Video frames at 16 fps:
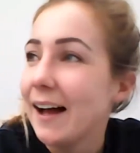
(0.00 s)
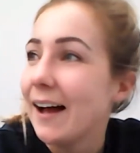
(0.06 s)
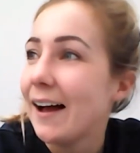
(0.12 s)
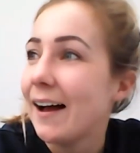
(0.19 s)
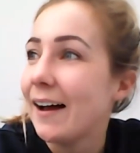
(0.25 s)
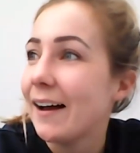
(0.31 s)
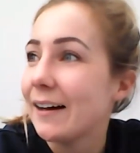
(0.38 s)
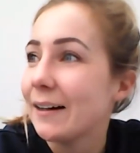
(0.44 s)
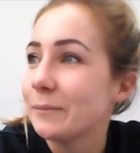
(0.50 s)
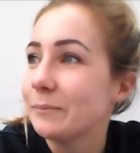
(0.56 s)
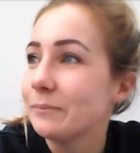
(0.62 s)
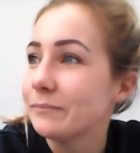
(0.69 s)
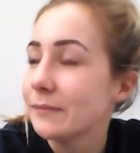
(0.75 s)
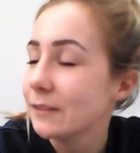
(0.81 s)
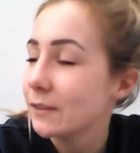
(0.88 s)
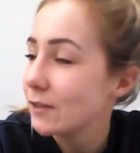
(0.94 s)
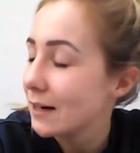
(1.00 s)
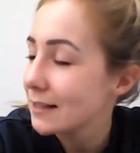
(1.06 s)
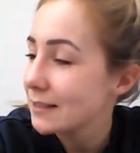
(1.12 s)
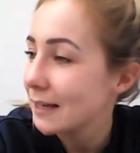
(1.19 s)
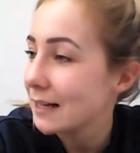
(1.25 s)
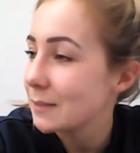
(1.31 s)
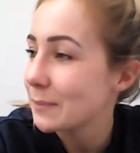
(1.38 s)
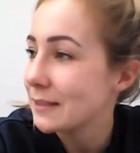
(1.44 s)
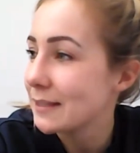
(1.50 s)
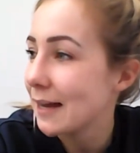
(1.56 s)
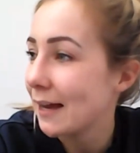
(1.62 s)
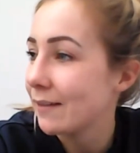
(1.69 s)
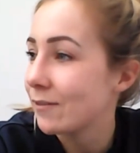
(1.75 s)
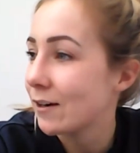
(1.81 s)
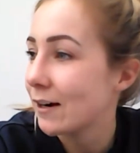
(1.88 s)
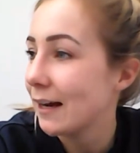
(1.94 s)
Um, gracias, Mr.
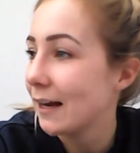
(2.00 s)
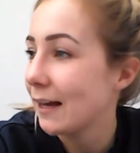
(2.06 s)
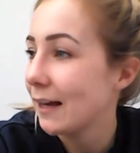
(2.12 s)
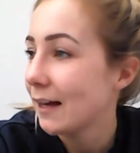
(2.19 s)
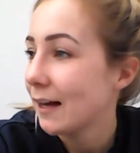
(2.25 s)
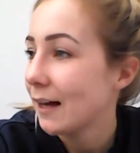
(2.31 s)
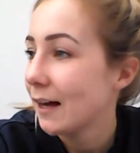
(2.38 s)
Avery.